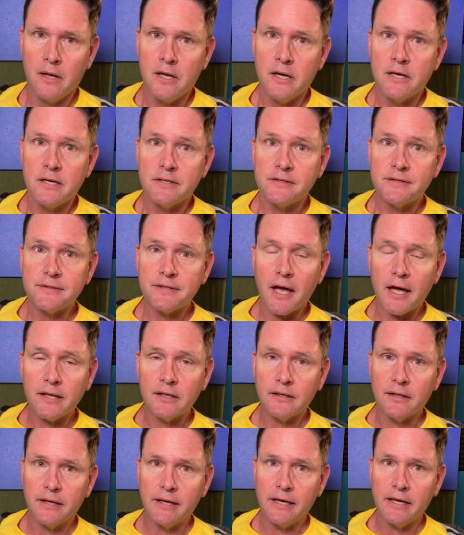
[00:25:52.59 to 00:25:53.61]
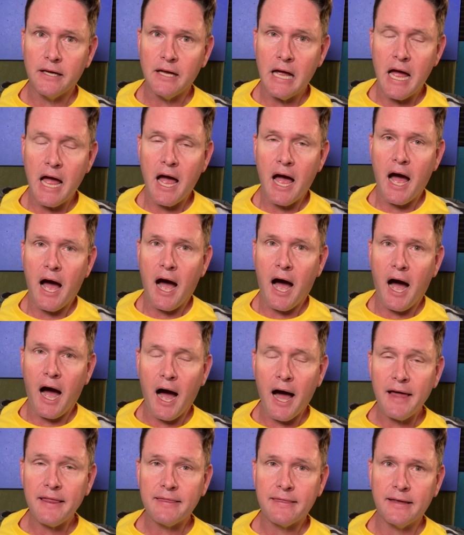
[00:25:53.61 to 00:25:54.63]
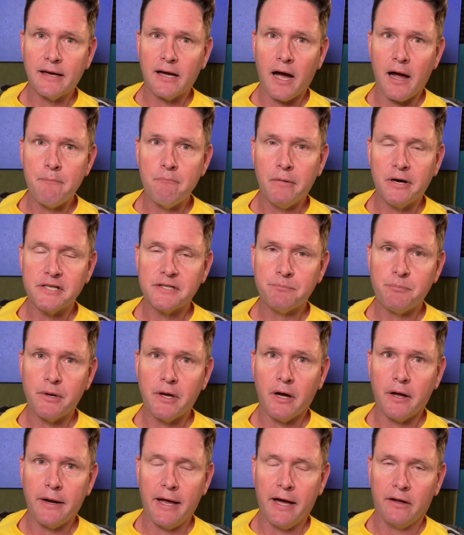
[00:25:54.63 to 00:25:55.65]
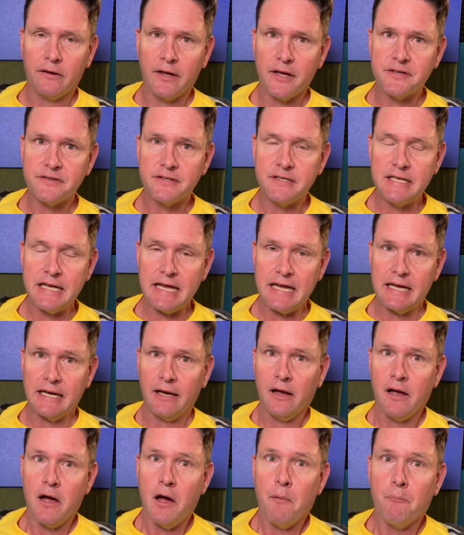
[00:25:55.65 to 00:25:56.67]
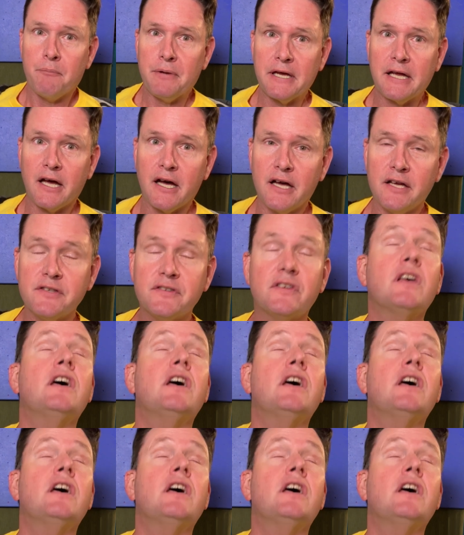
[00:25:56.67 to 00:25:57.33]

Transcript: Suddenly, I think I must be on LSD because